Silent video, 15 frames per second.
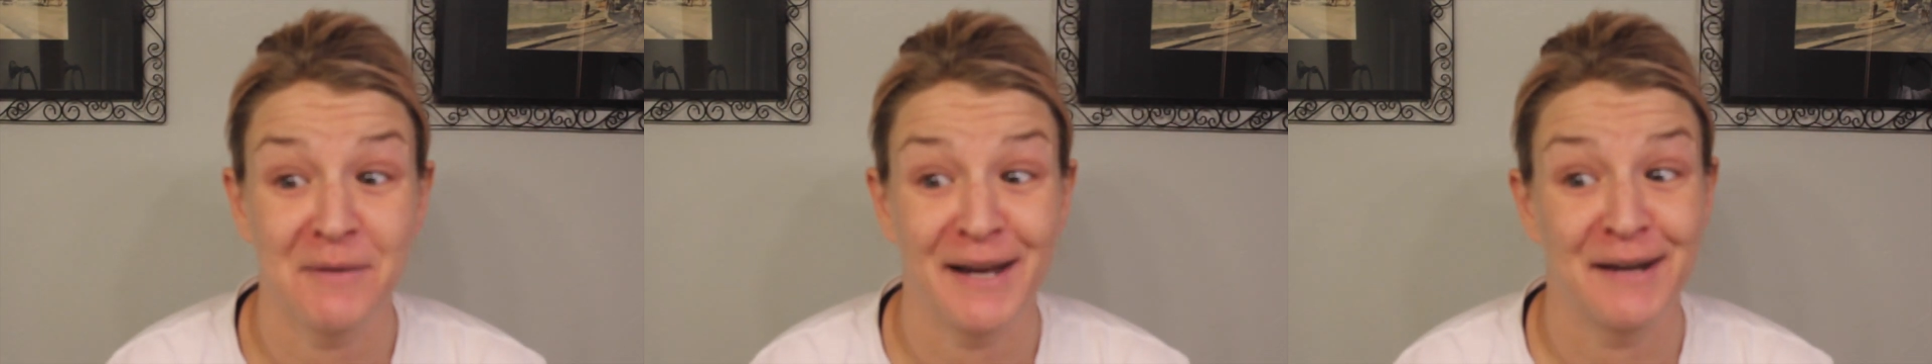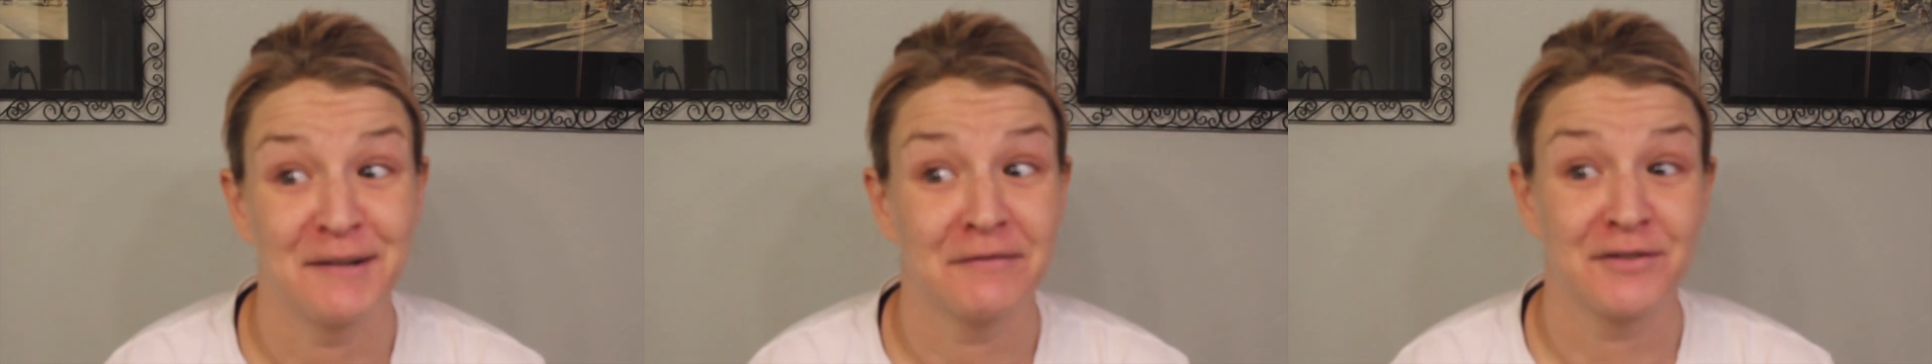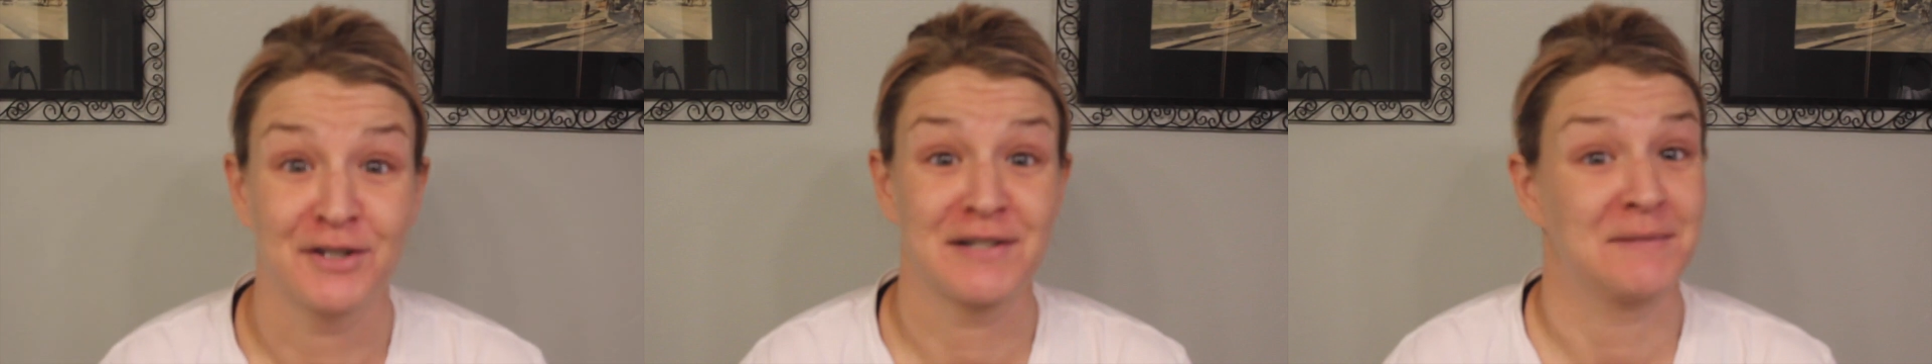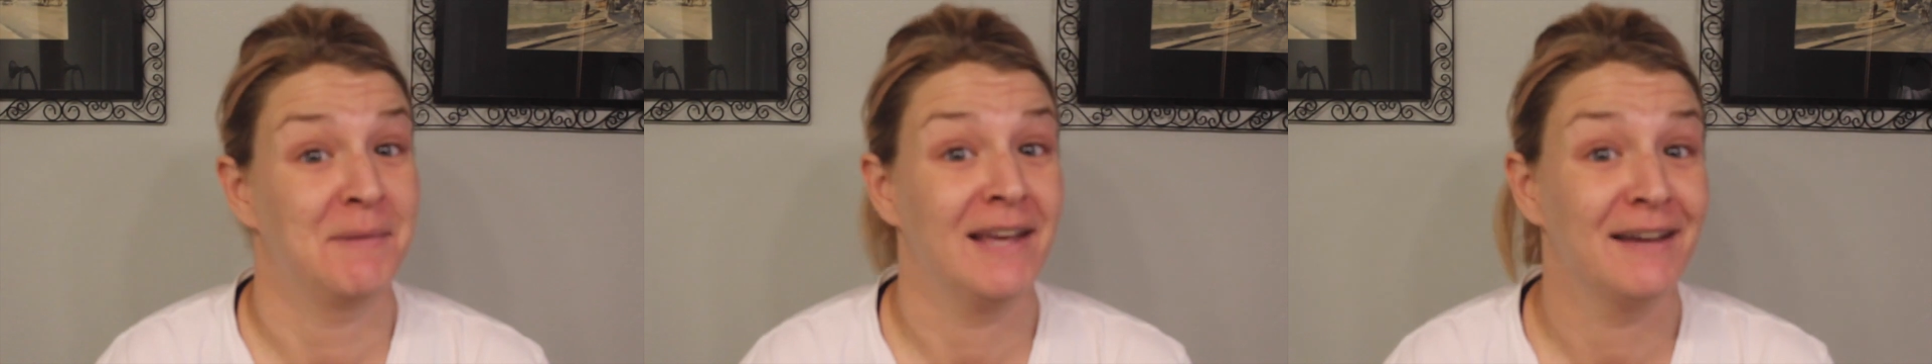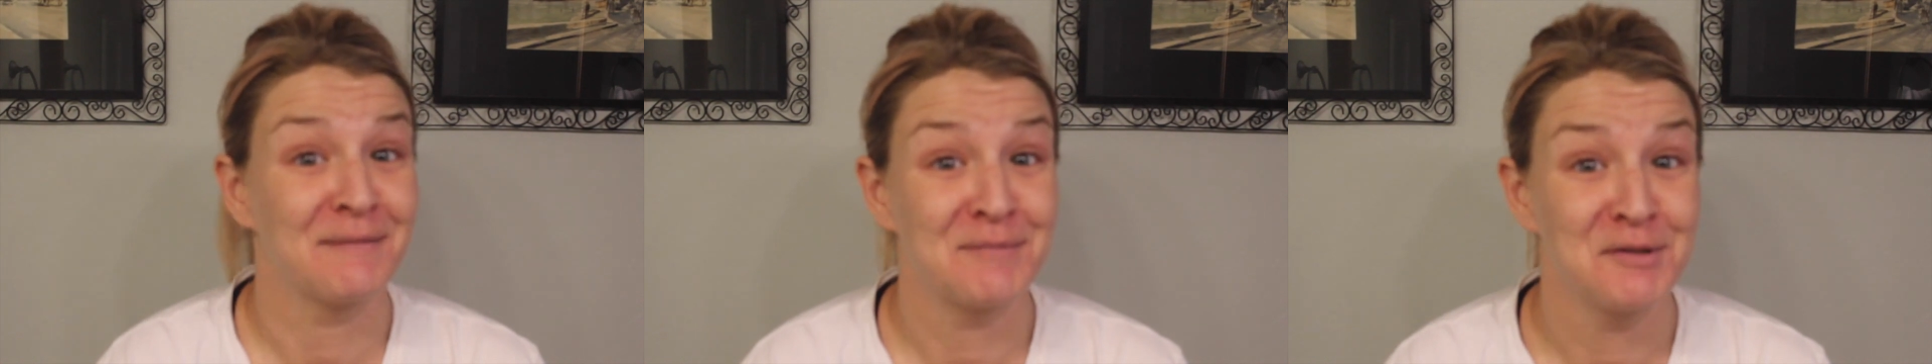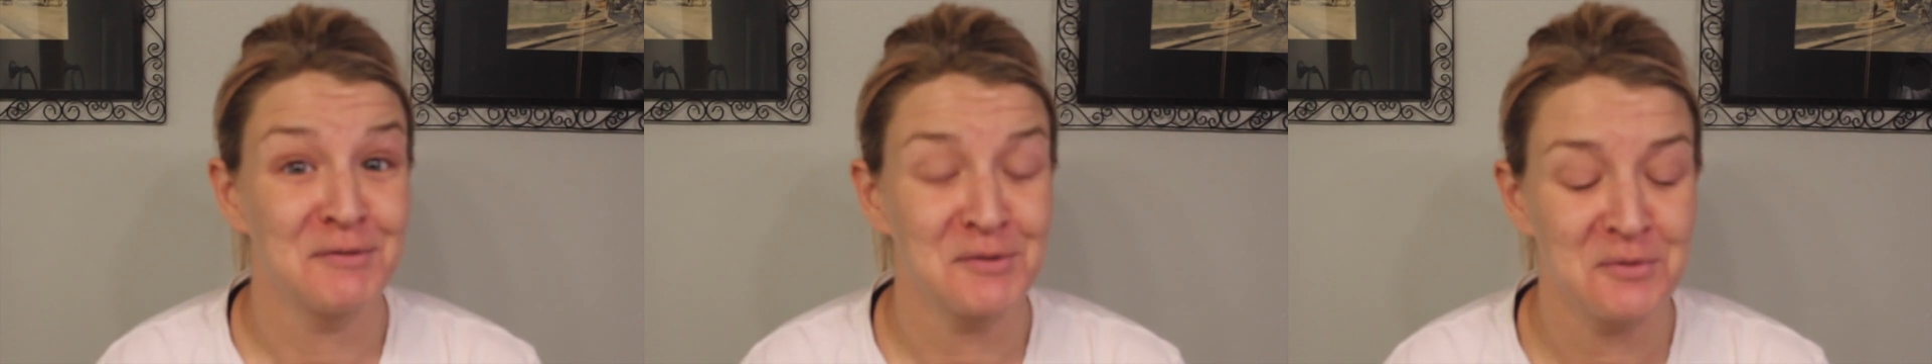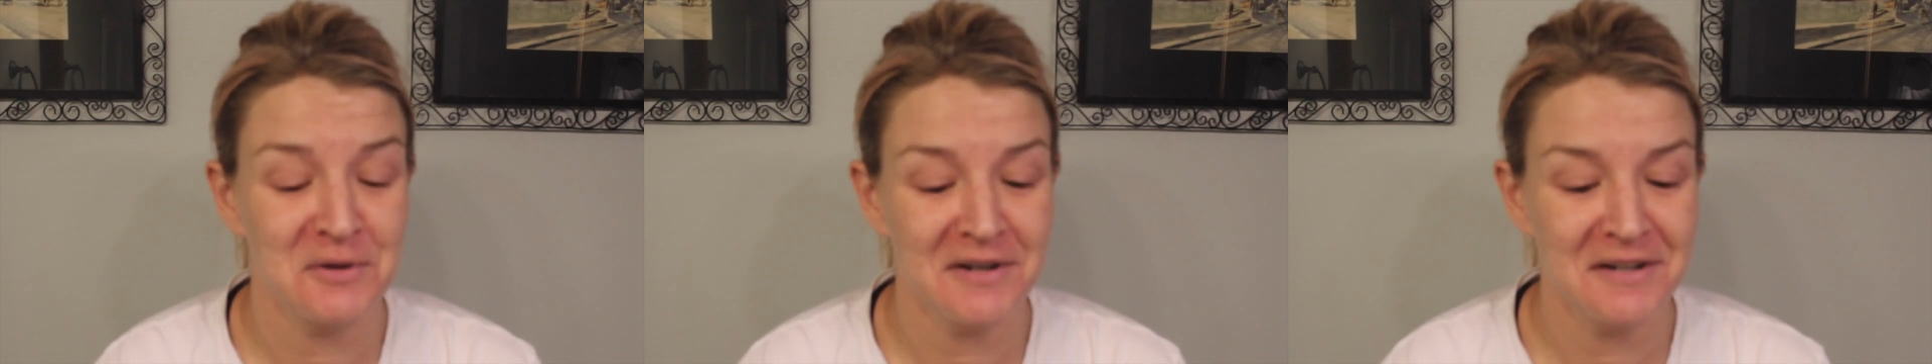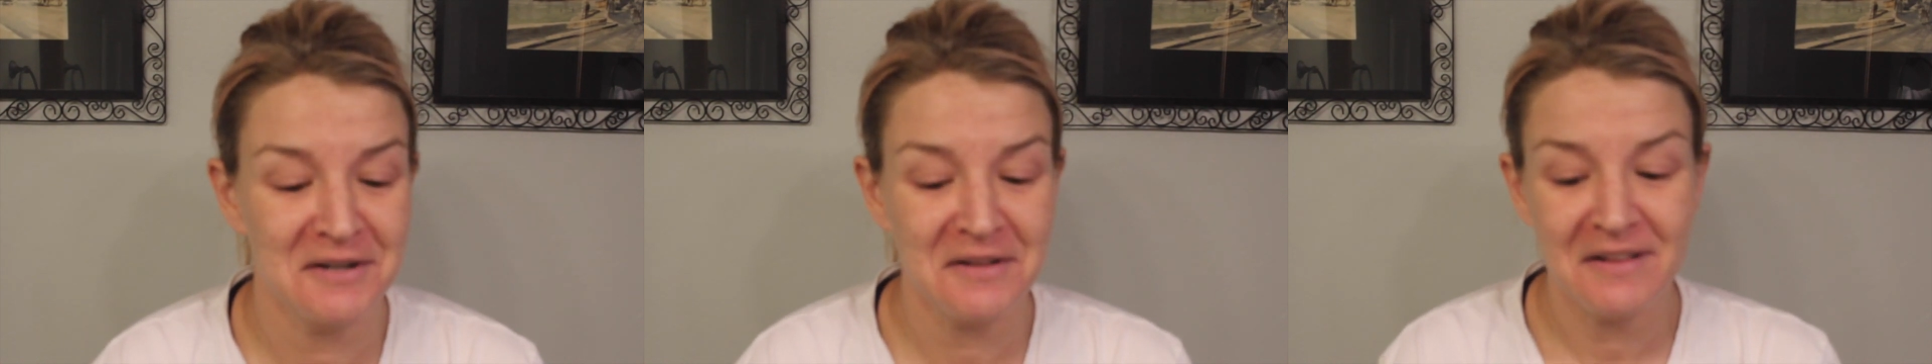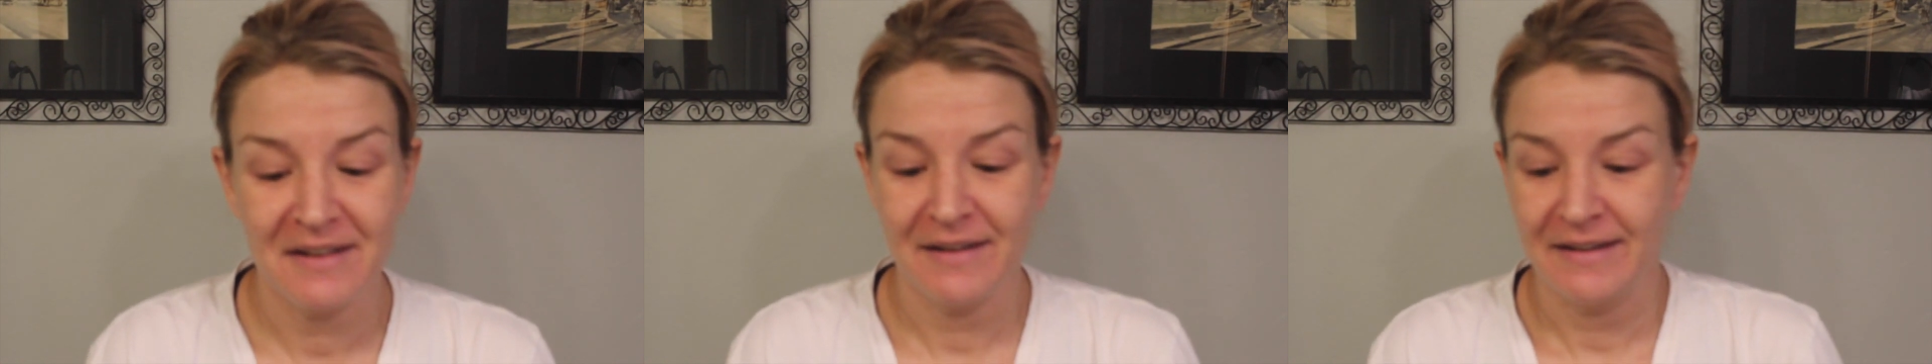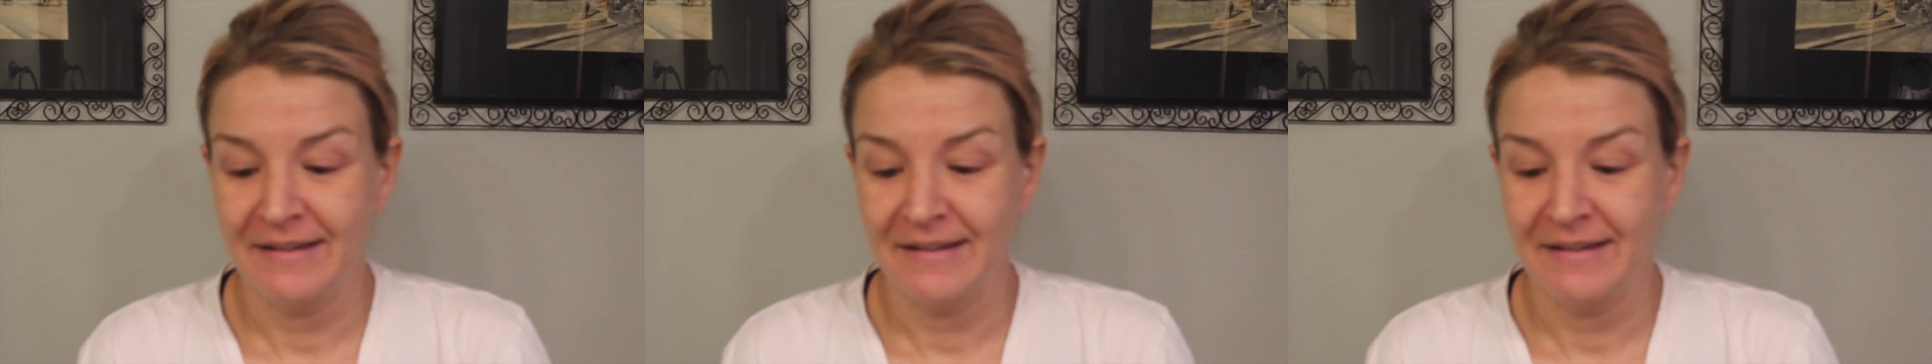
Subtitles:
my first makeup tutorial.